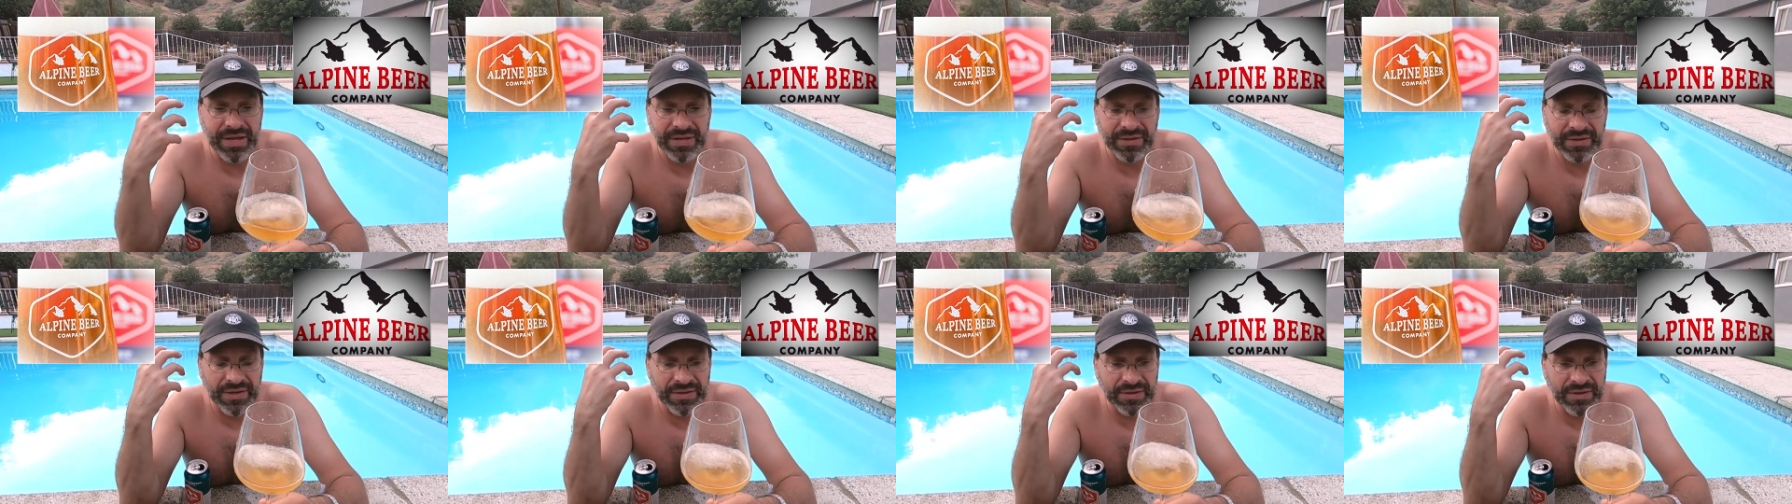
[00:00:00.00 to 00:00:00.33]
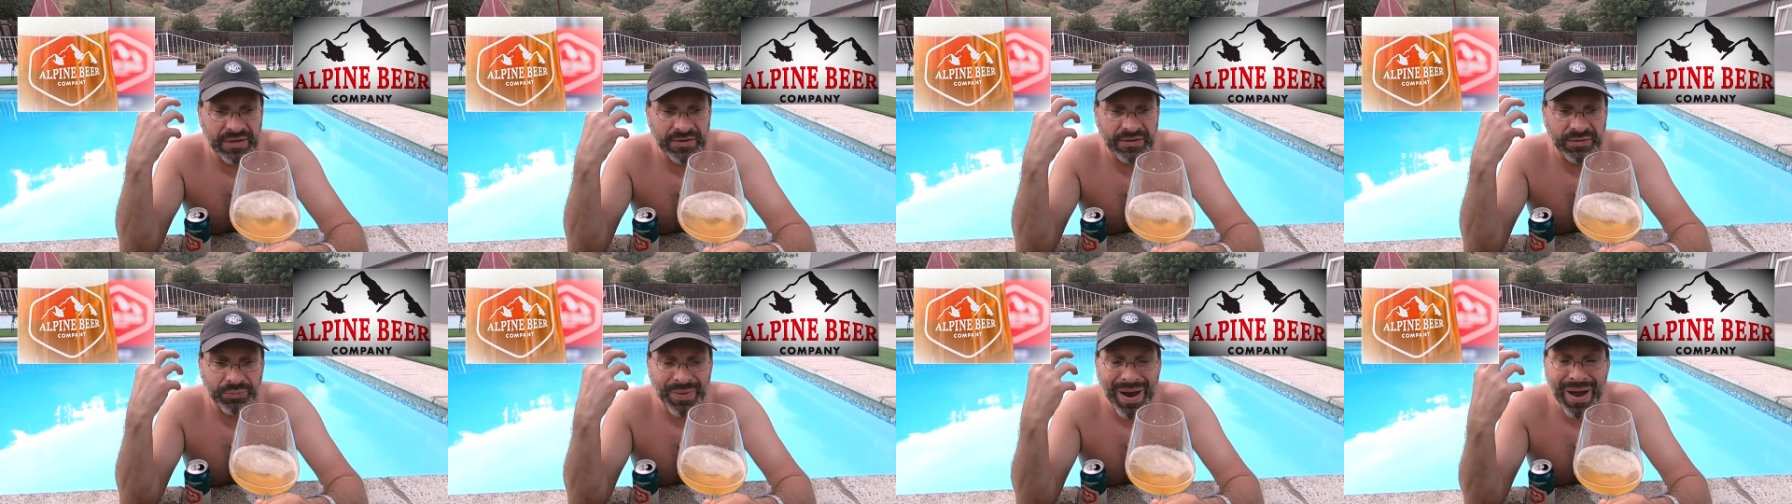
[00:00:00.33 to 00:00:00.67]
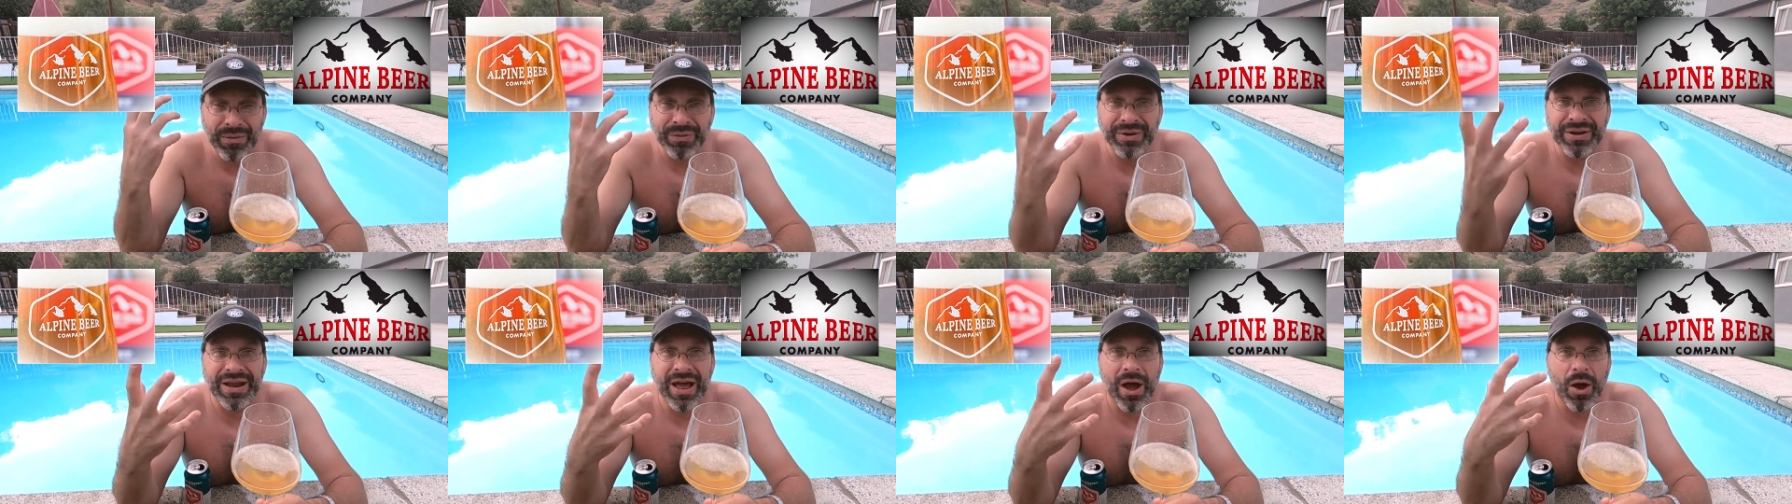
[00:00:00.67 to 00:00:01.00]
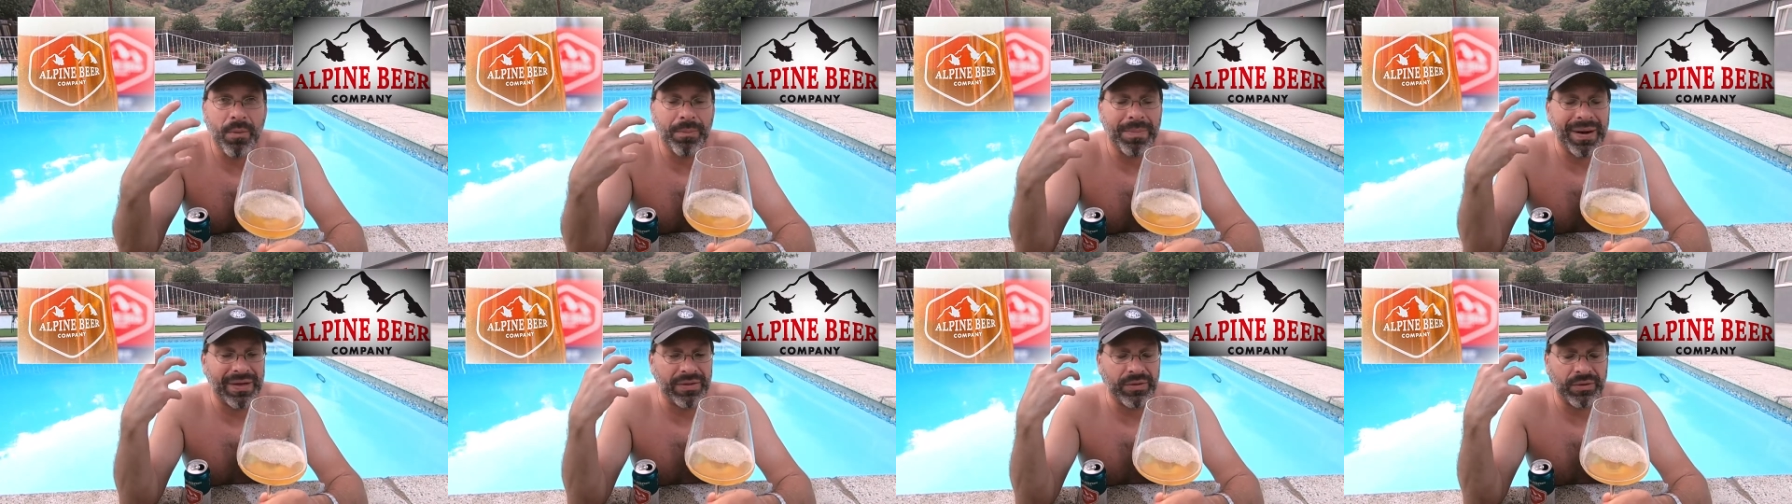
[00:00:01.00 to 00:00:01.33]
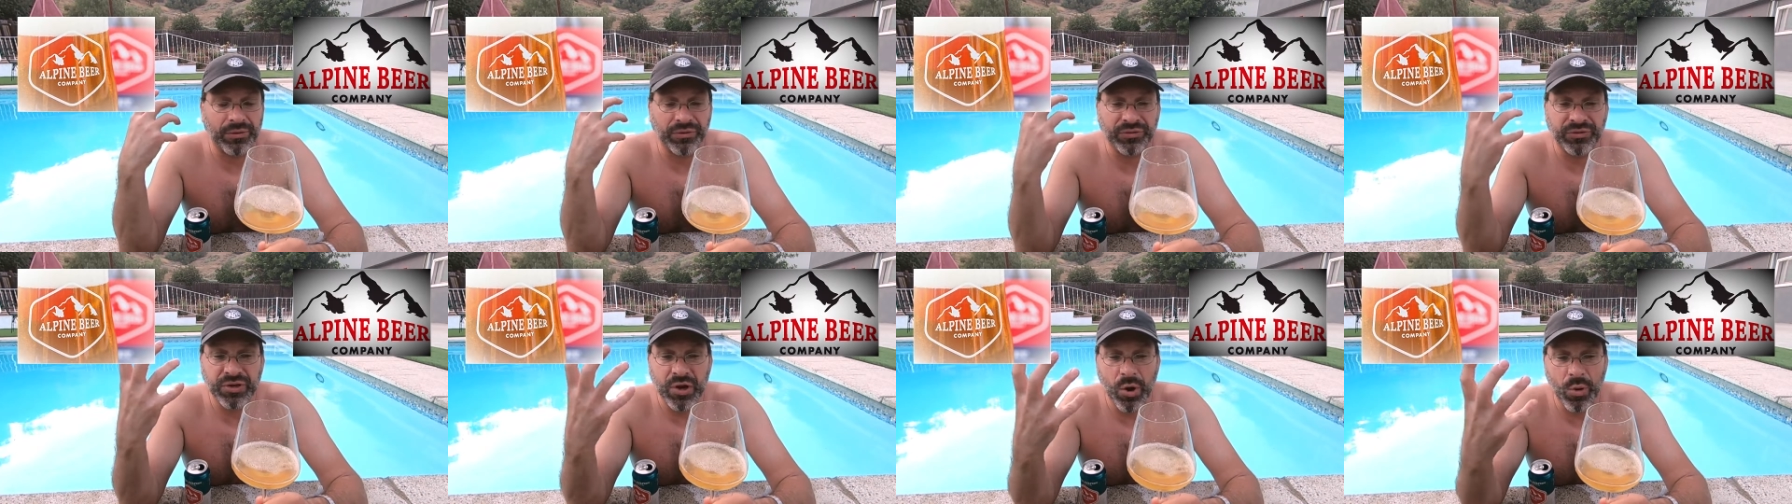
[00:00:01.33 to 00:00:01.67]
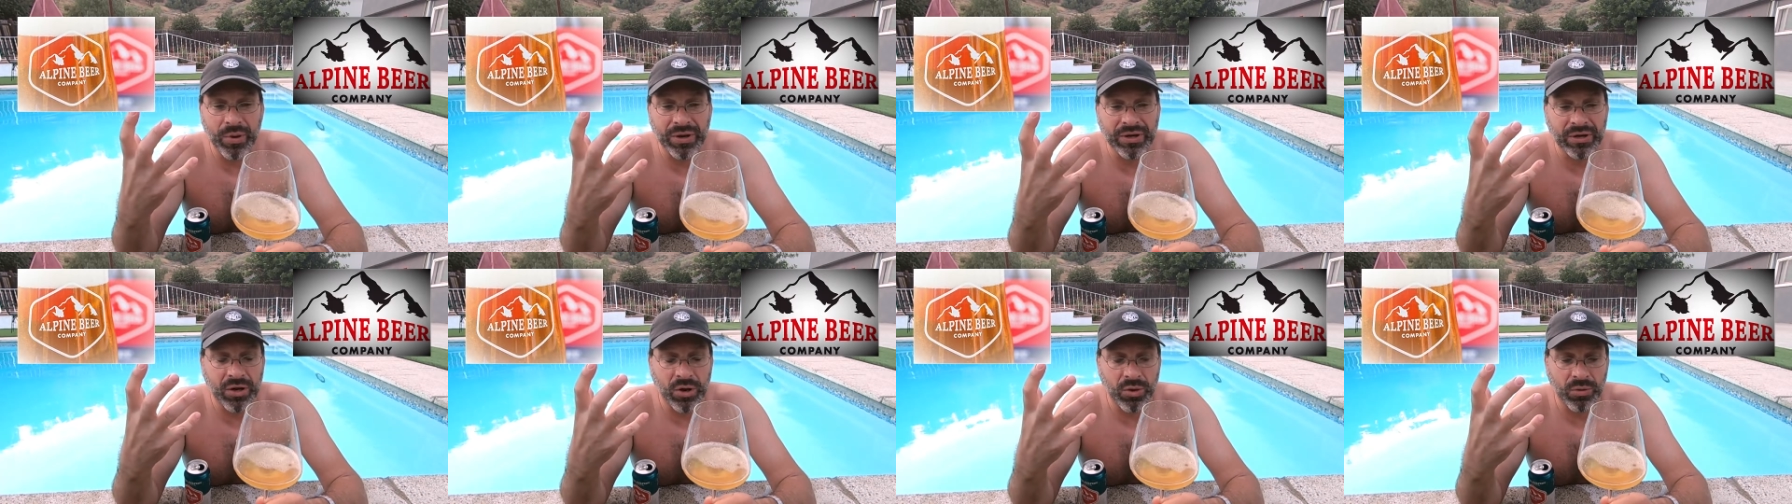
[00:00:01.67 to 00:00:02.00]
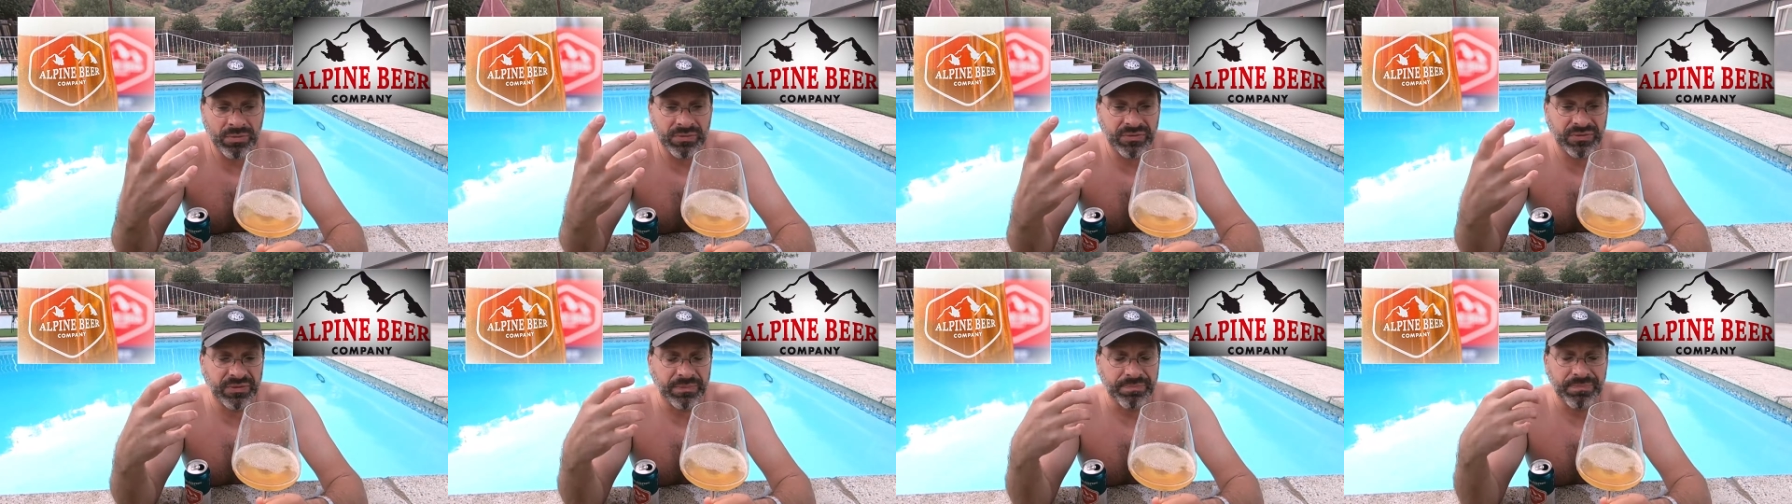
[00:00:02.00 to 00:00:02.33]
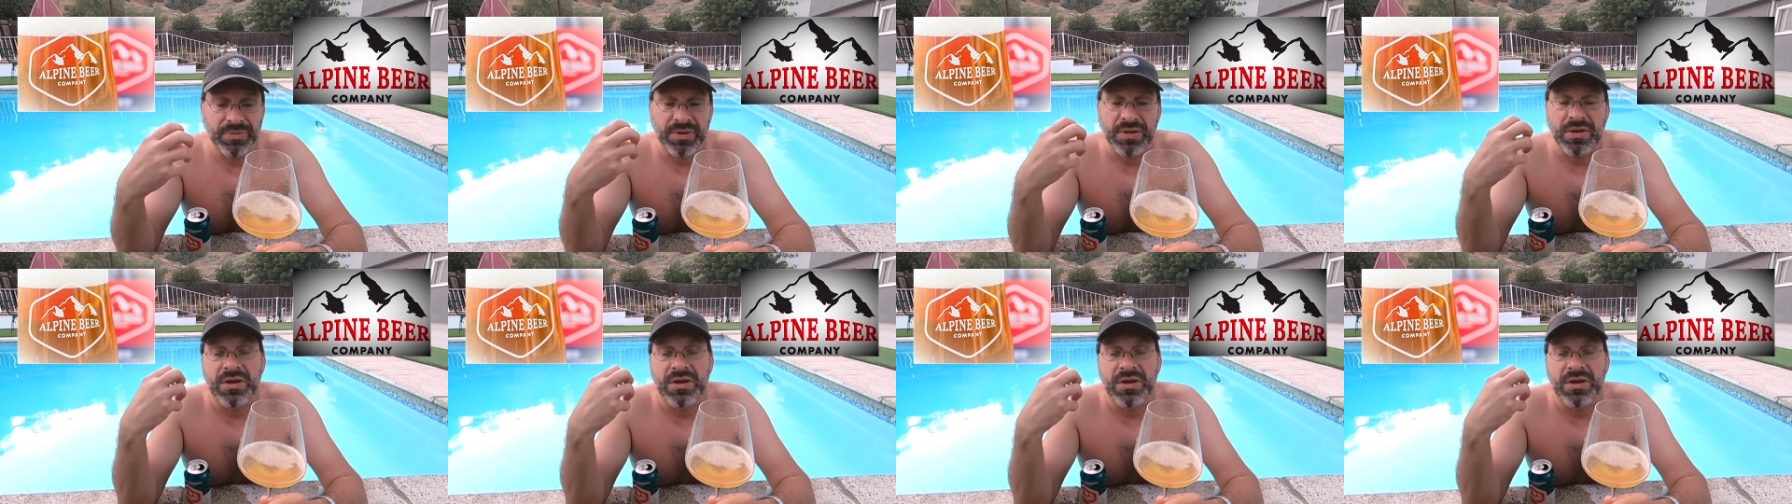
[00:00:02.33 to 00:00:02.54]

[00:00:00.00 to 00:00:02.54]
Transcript: it, it, it's rounded out by those doughy notes.